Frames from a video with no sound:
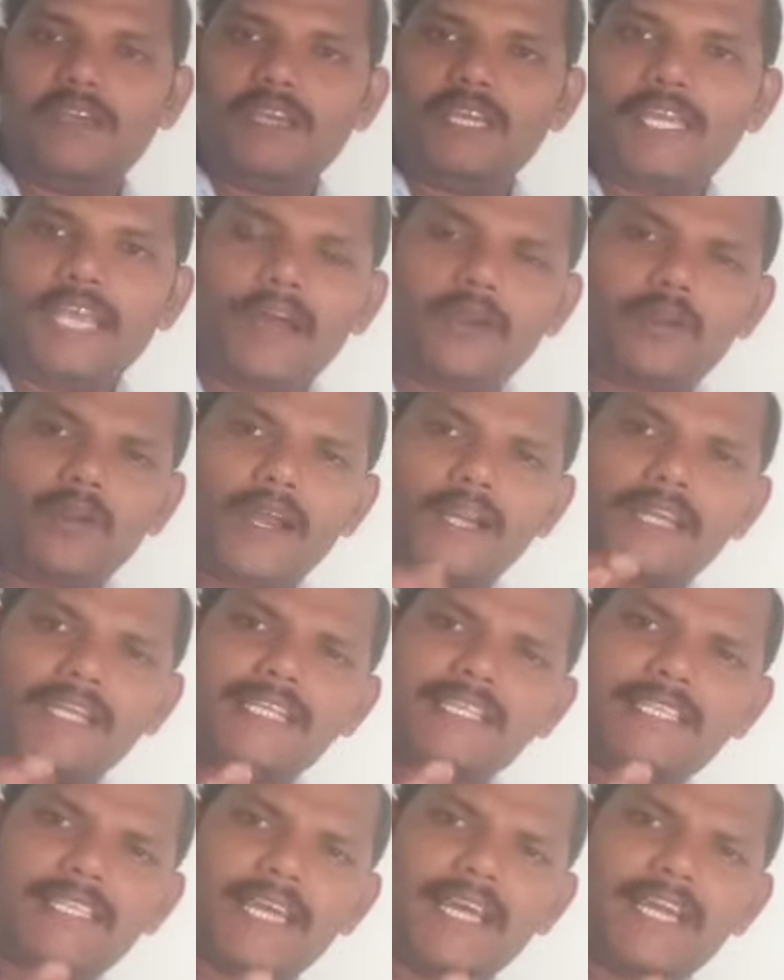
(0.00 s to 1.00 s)
Here we
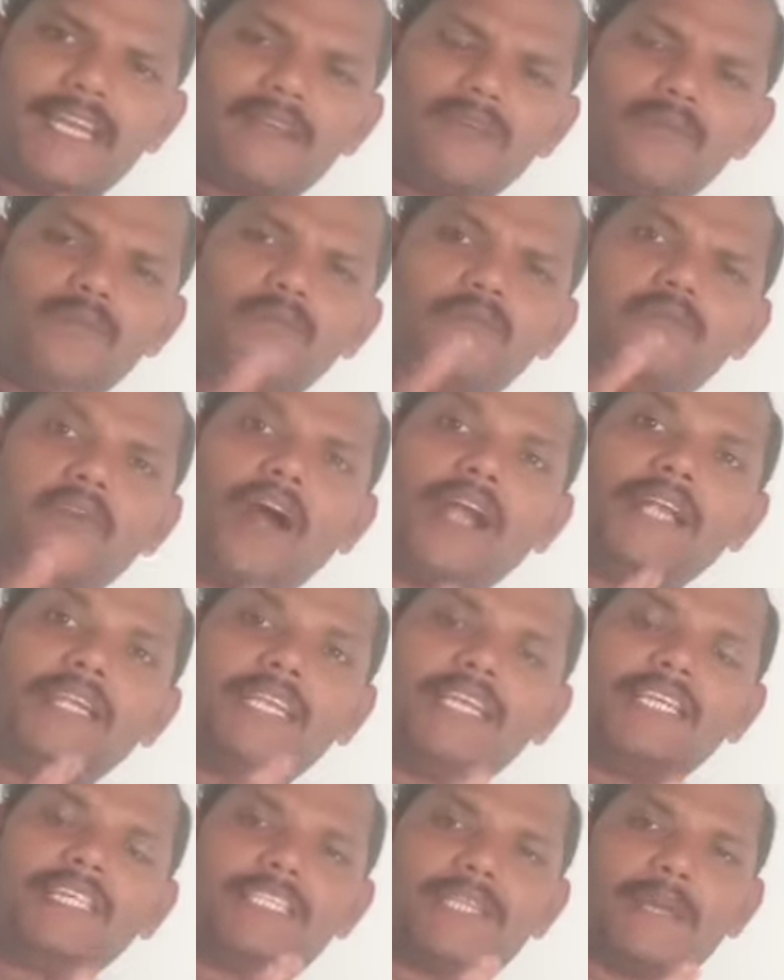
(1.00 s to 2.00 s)
understand what
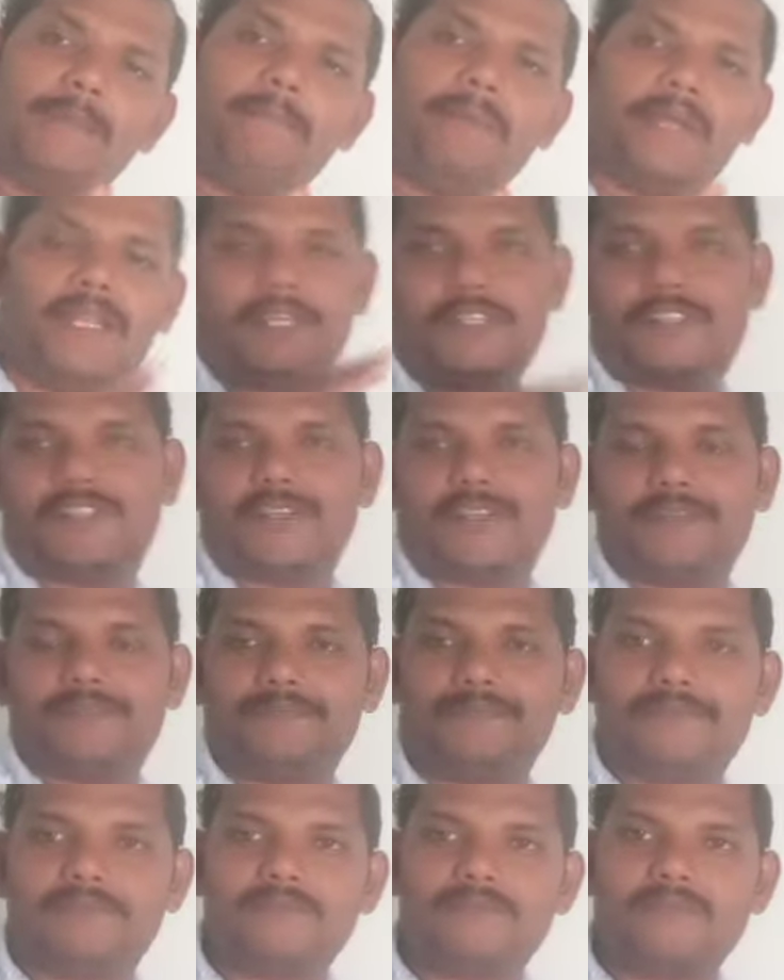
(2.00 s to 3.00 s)
is temperature.
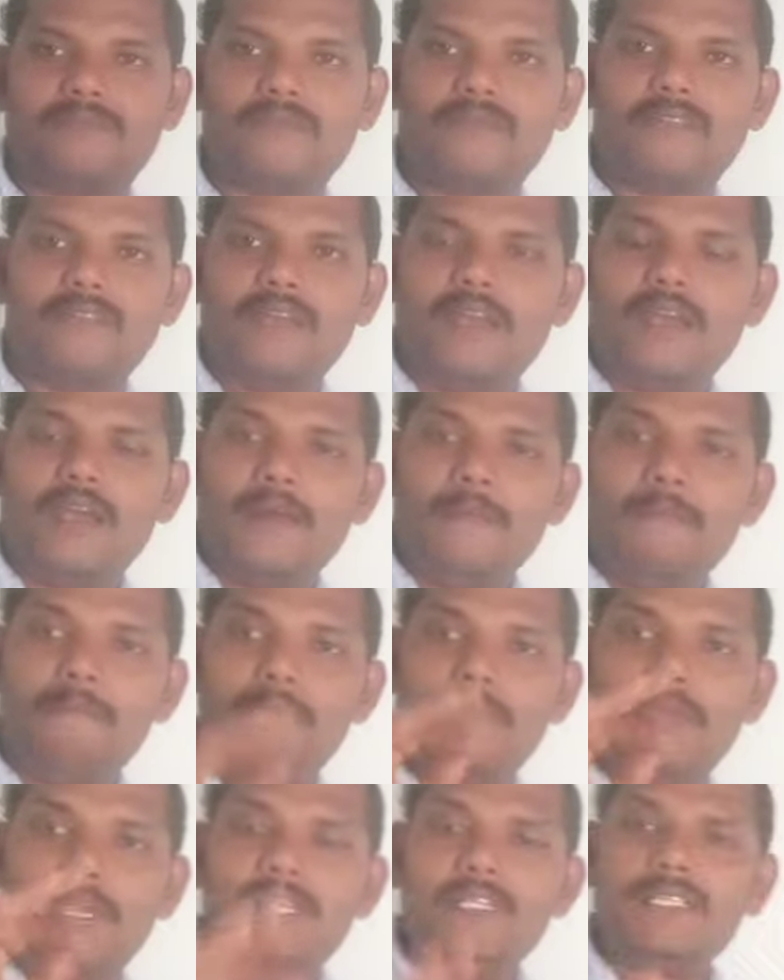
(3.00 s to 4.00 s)

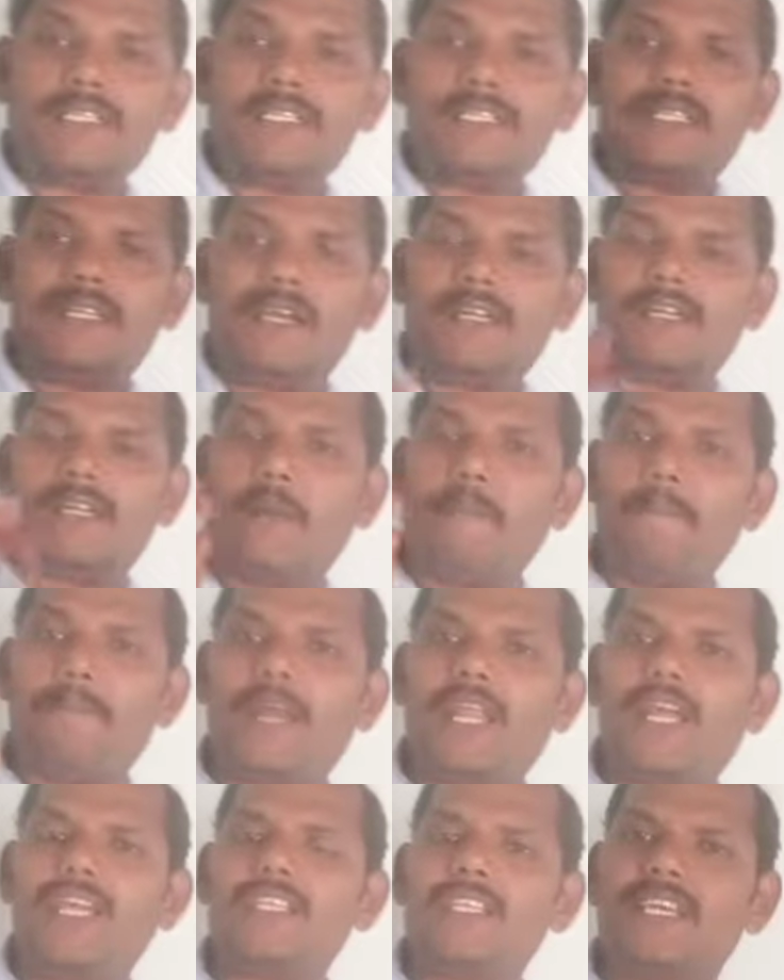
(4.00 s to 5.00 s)
Means
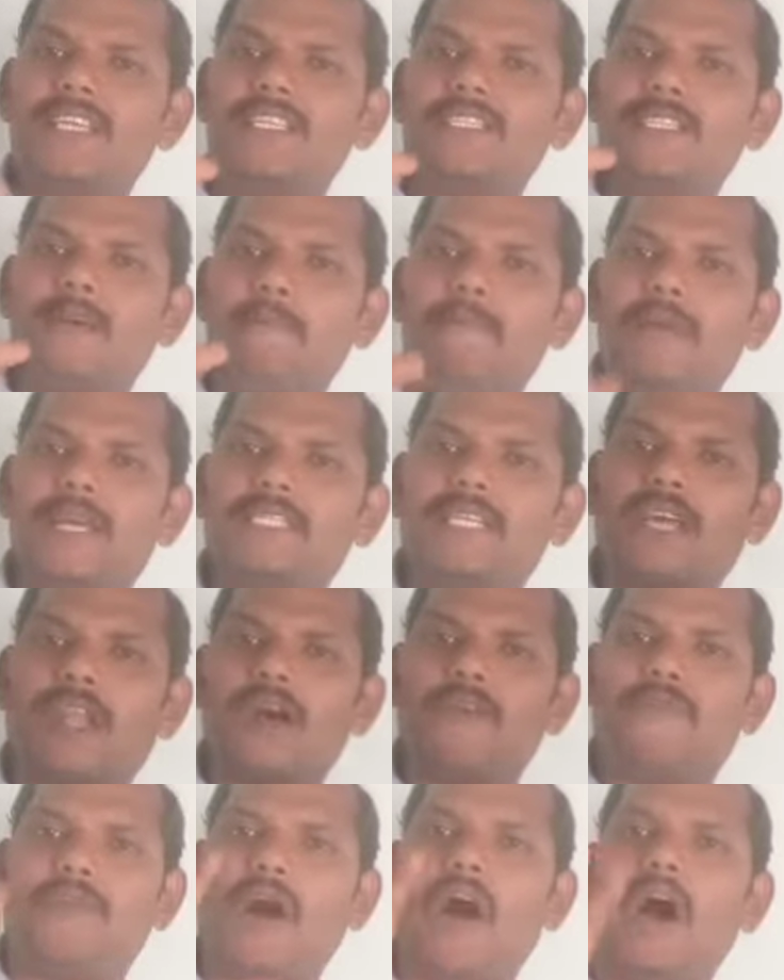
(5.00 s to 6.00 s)
temperature is the measure
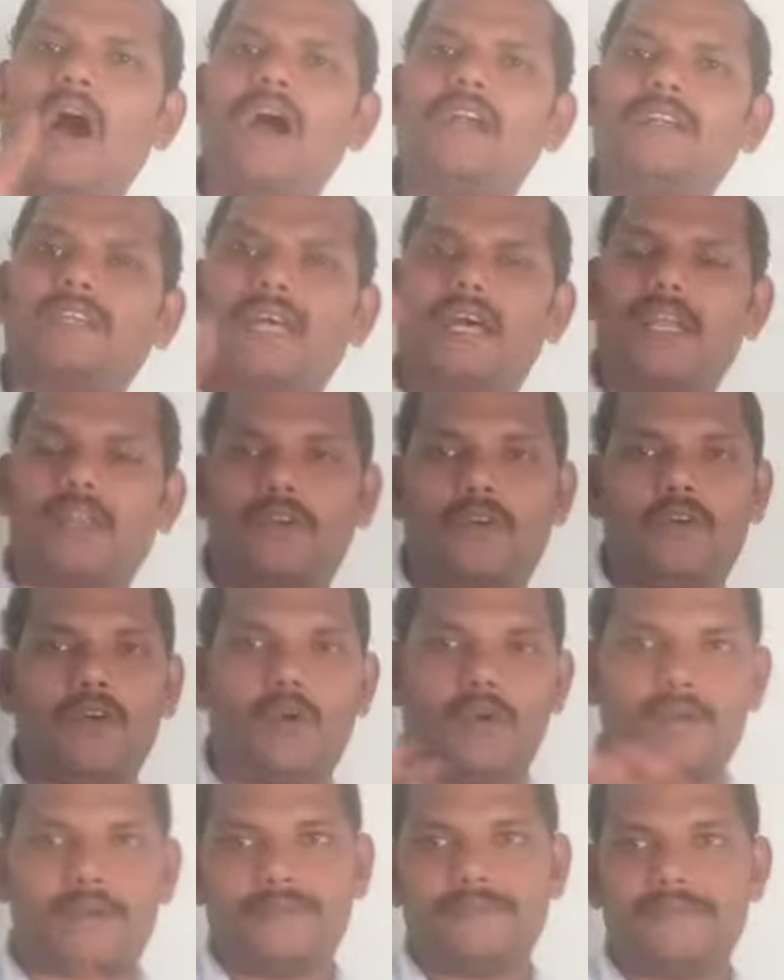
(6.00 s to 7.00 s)
of hot or
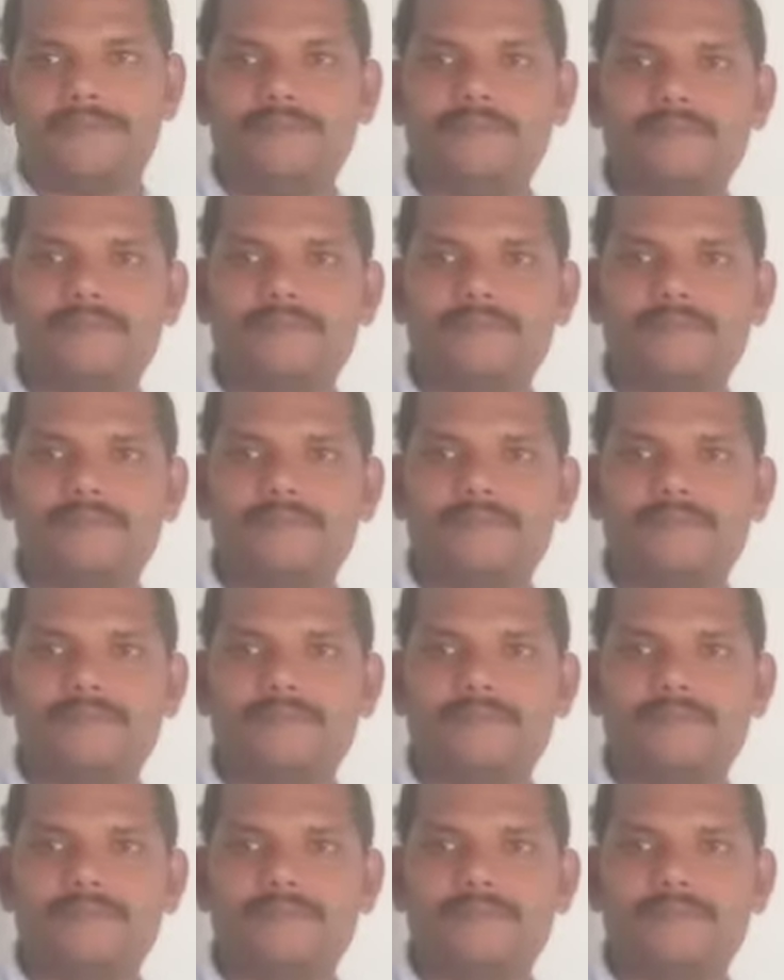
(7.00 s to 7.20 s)
cold.